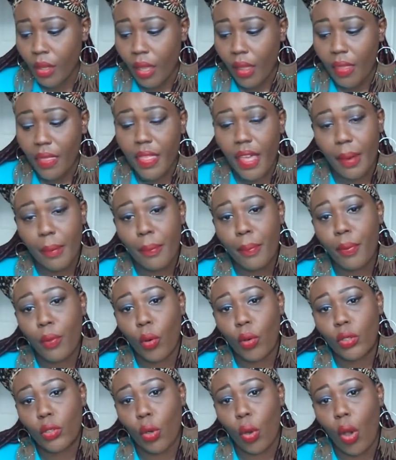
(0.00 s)
that
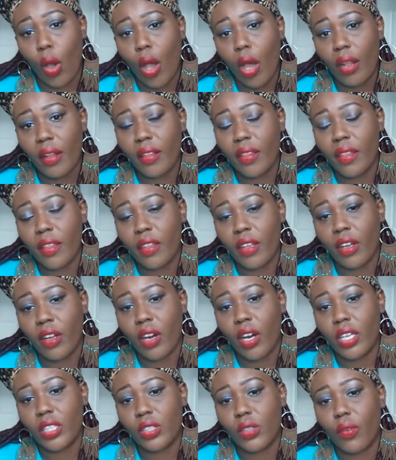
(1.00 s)
brought on the
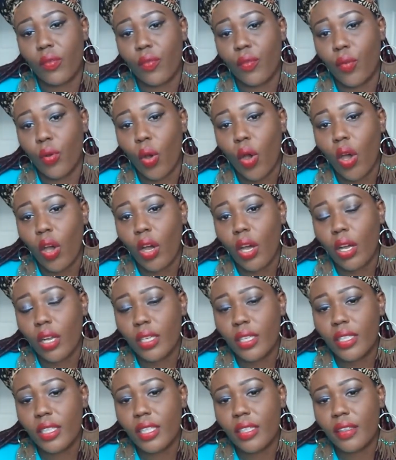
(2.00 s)
curse of
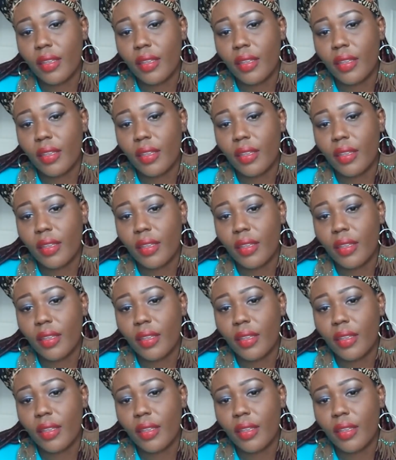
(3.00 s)
God,